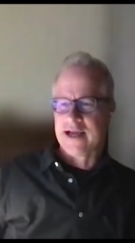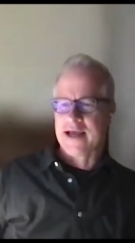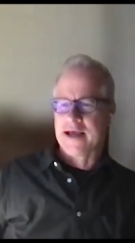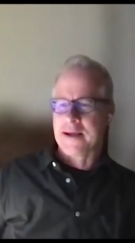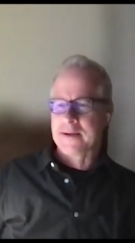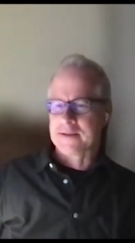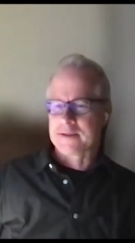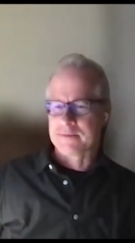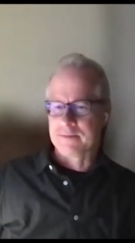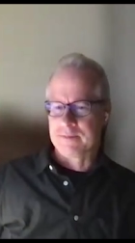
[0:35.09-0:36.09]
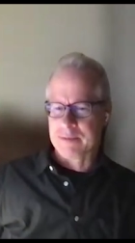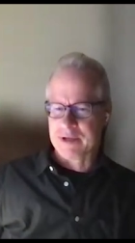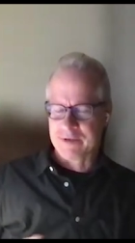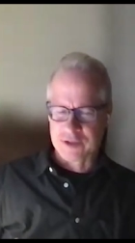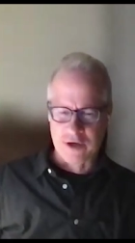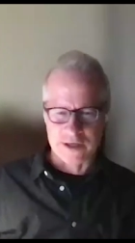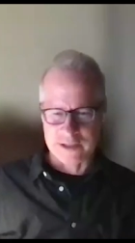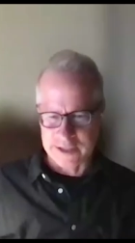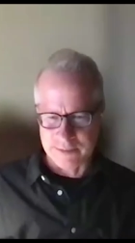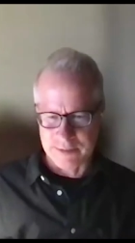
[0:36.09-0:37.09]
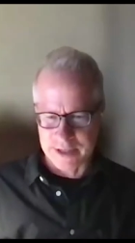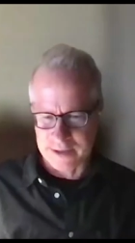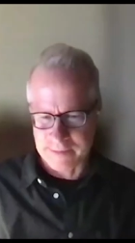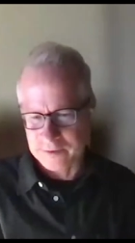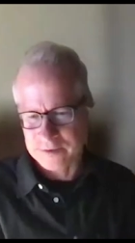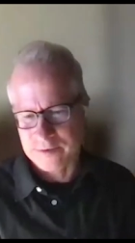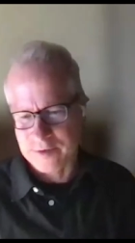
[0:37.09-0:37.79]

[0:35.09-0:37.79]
and maybe even talk a little bit about